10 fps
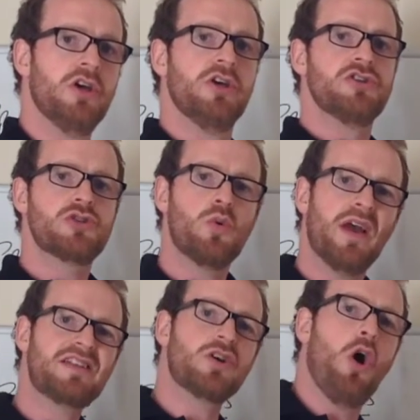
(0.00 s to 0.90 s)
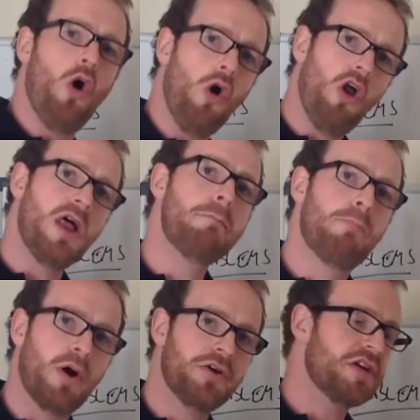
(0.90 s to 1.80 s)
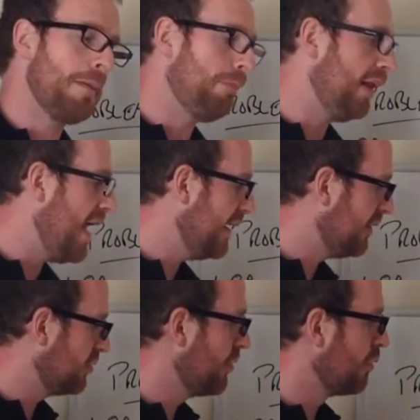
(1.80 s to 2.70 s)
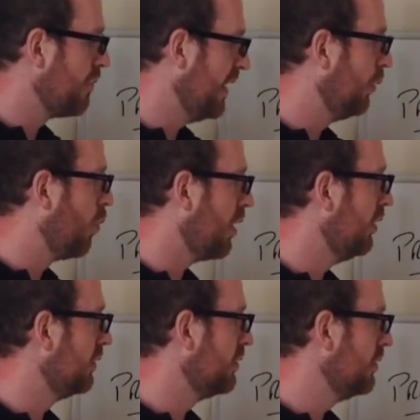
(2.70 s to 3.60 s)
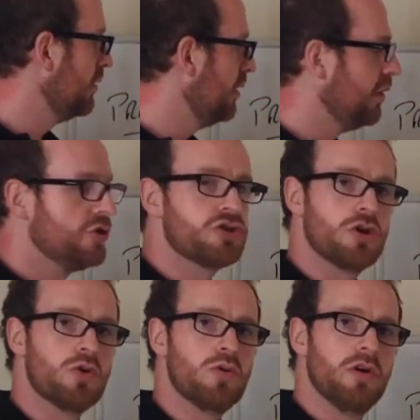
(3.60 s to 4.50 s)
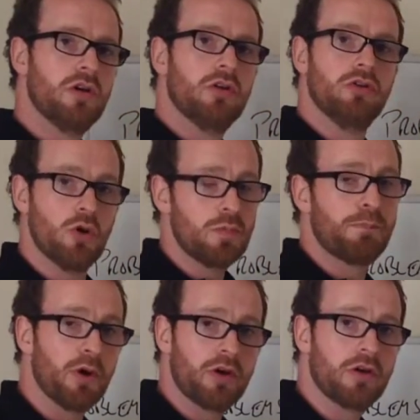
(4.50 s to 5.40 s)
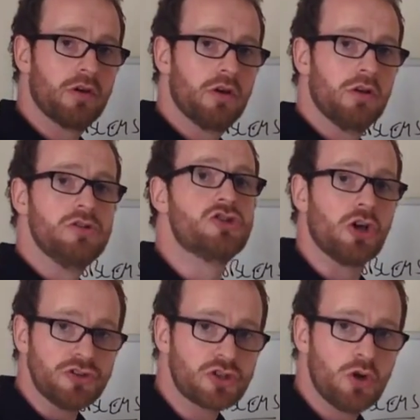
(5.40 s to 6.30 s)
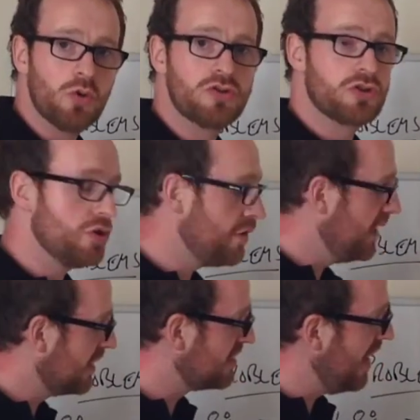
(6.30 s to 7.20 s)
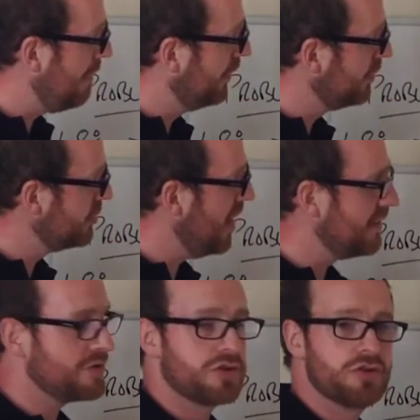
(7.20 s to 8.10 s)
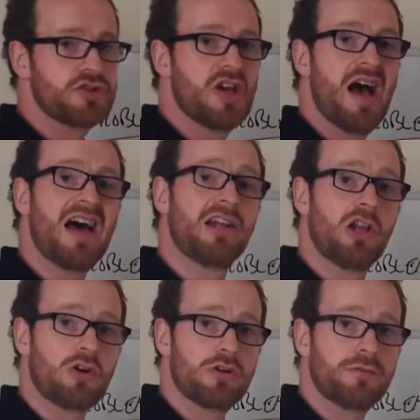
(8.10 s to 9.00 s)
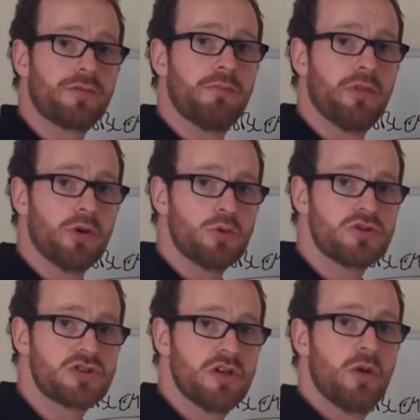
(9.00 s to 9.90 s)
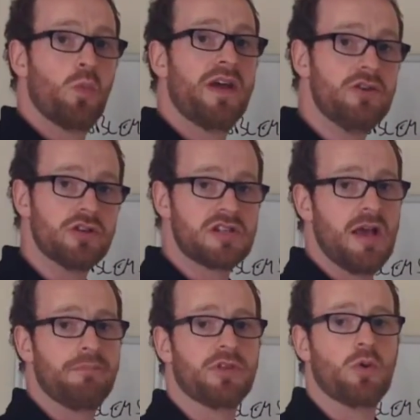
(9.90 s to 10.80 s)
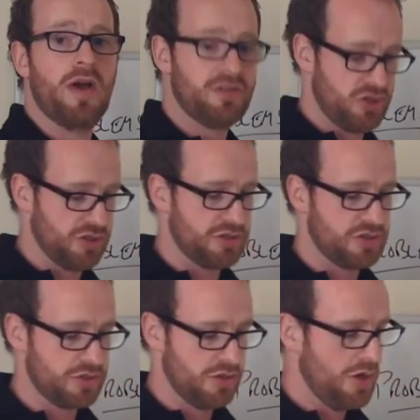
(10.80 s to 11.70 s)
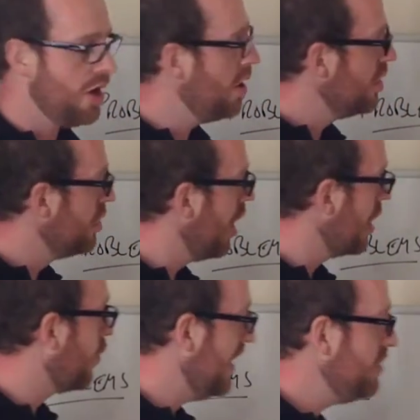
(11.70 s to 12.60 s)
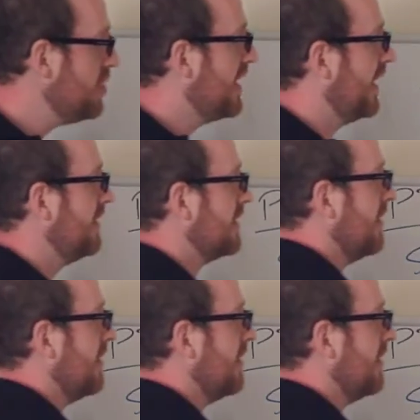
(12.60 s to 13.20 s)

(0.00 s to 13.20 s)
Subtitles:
So it's all about applying it to the real world. So no book, just go to the examiner's answers and learn from those when you attempt the questions. Now, when you get into